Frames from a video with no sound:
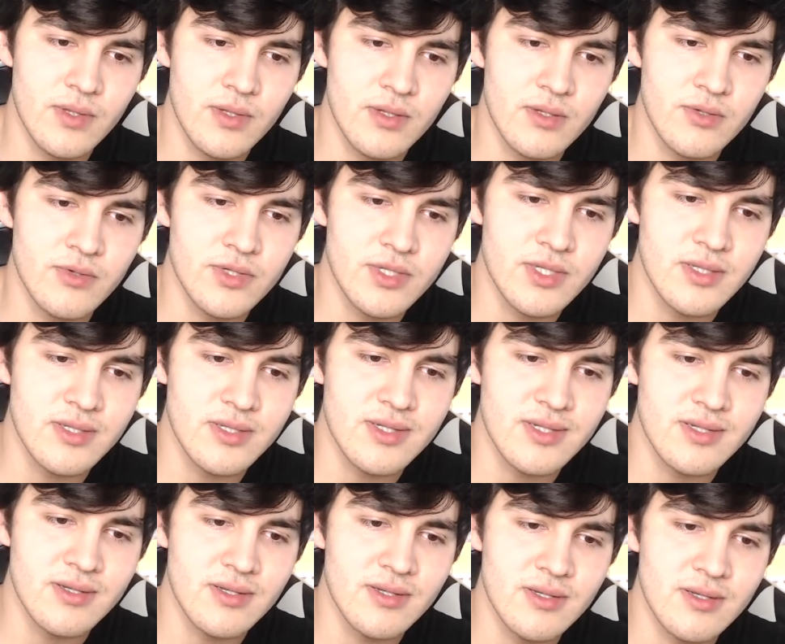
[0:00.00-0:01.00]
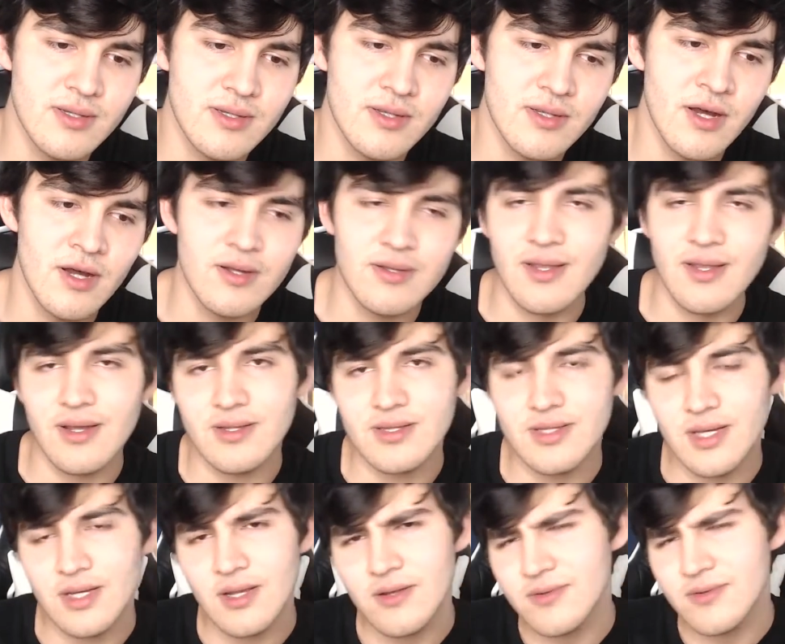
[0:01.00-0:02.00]
The reason it's not like
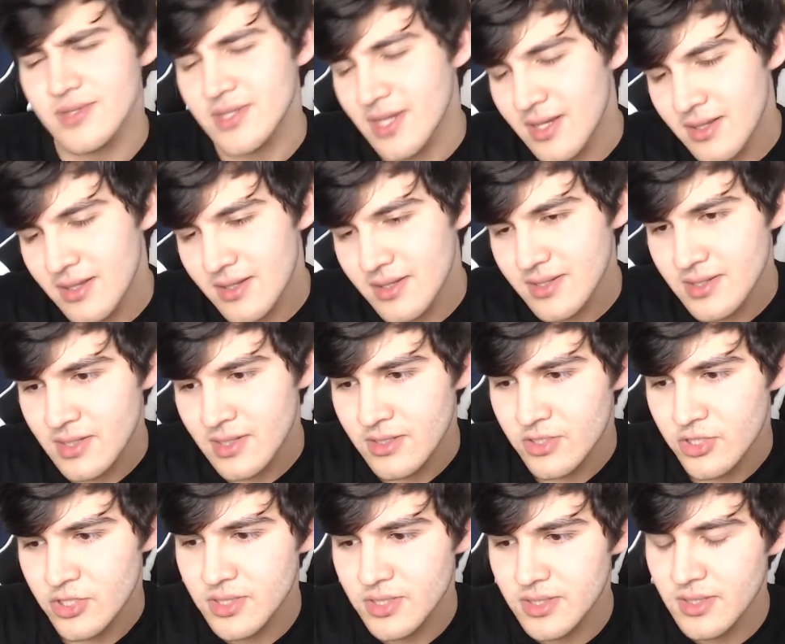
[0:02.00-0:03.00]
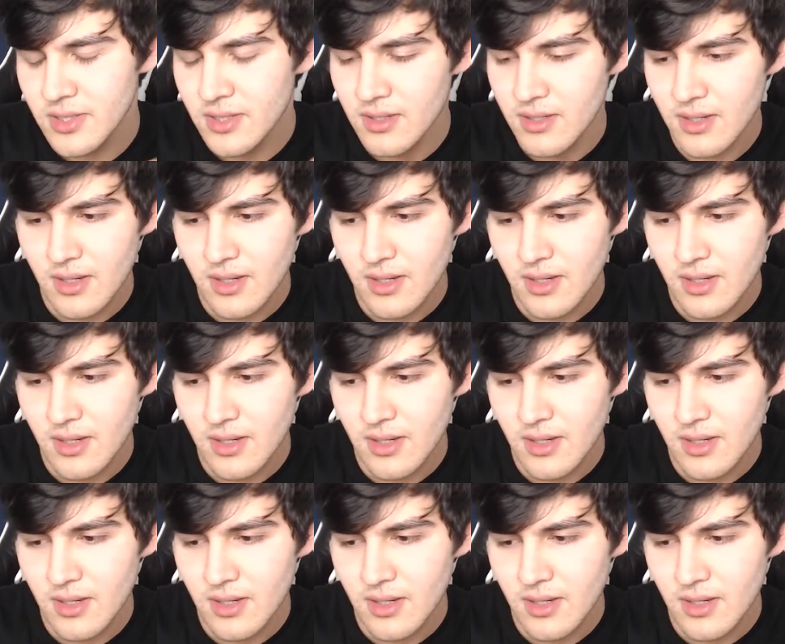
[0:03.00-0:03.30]
10 out of 10, let's say, just